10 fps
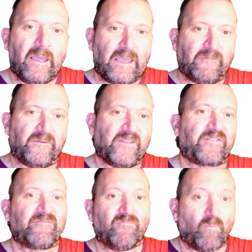if
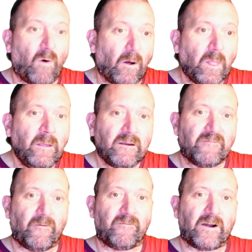it's 1,
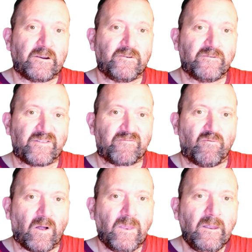if the value is
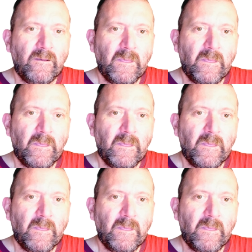1,